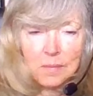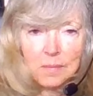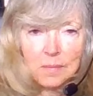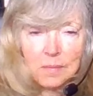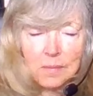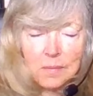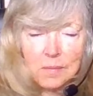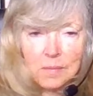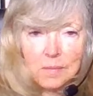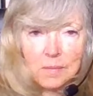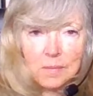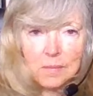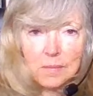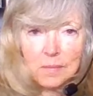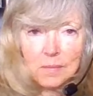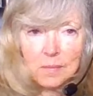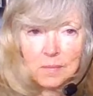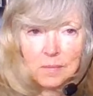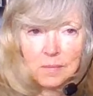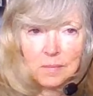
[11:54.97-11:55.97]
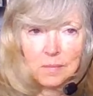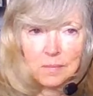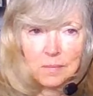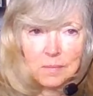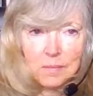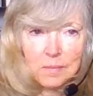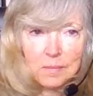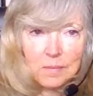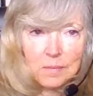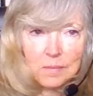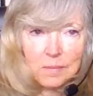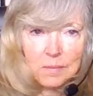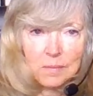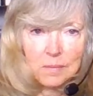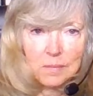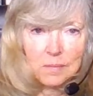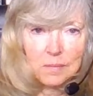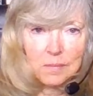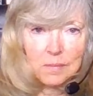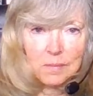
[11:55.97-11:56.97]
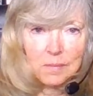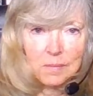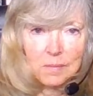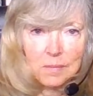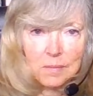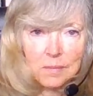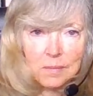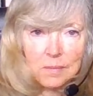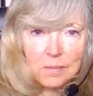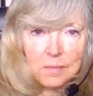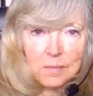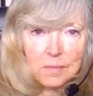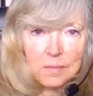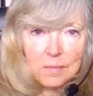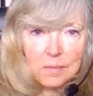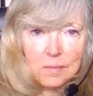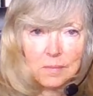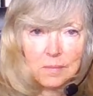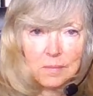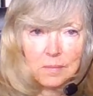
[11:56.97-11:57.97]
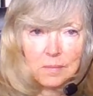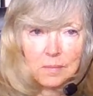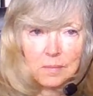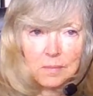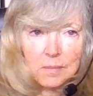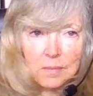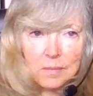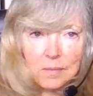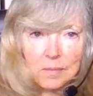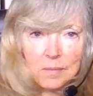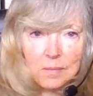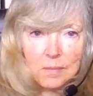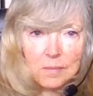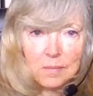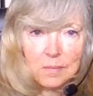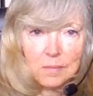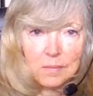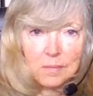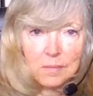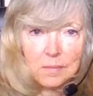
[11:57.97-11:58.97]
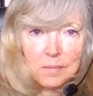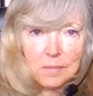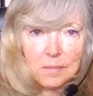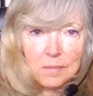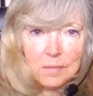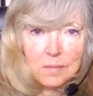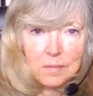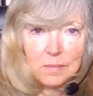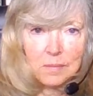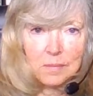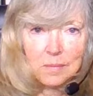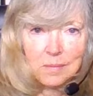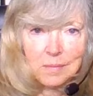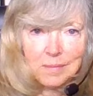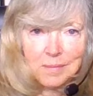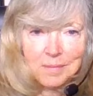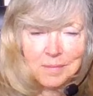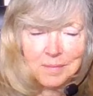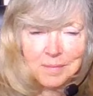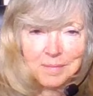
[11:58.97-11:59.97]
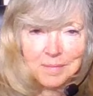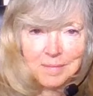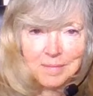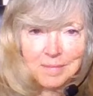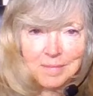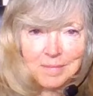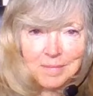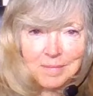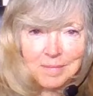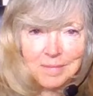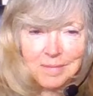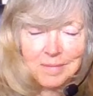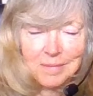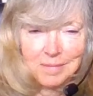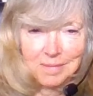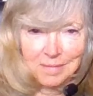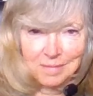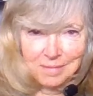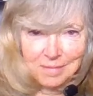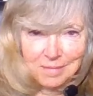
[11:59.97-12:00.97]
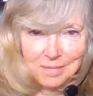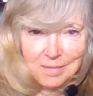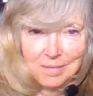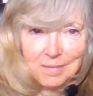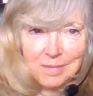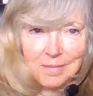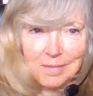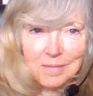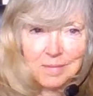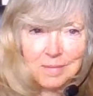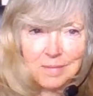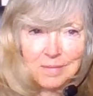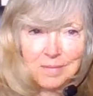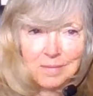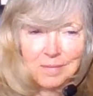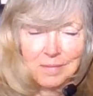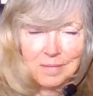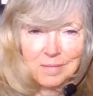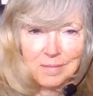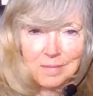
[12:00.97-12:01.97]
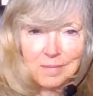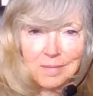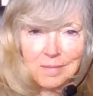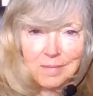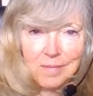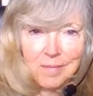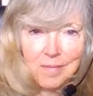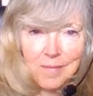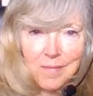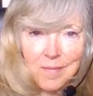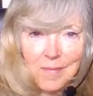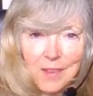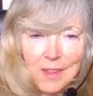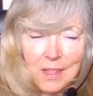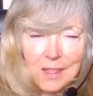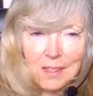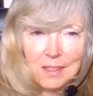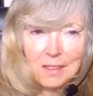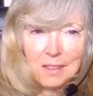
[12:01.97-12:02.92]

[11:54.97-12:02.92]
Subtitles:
No words are spoken by the person on screen.